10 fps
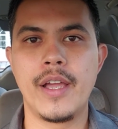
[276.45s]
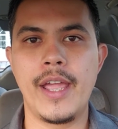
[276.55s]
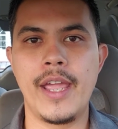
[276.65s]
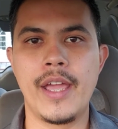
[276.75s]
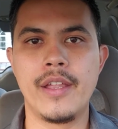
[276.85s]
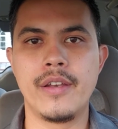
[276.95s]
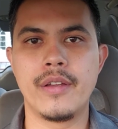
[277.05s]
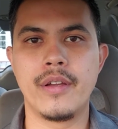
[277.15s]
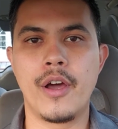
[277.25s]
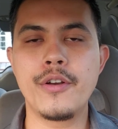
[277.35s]
and
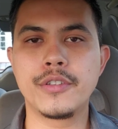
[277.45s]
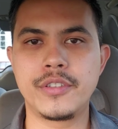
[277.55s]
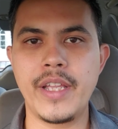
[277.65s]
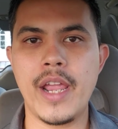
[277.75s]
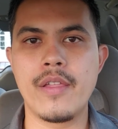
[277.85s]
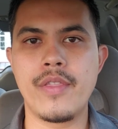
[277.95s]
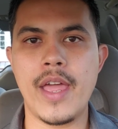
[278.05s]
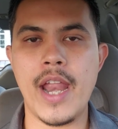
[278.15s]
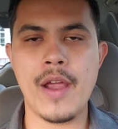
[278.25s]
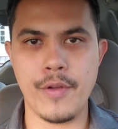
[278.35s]
understand
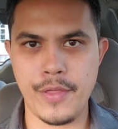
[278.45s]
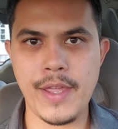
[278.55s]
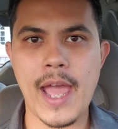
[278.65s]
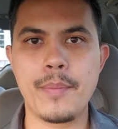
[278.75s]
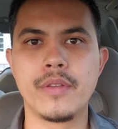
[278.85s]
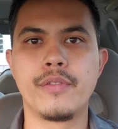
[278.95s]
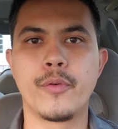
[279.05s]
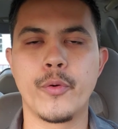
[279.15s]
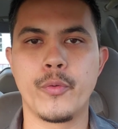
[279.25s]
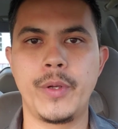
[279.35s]
that everything happens
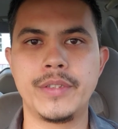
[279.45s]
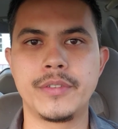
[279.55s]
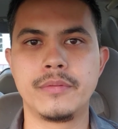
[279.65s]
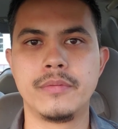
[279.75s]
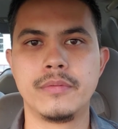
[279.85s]
for a reason.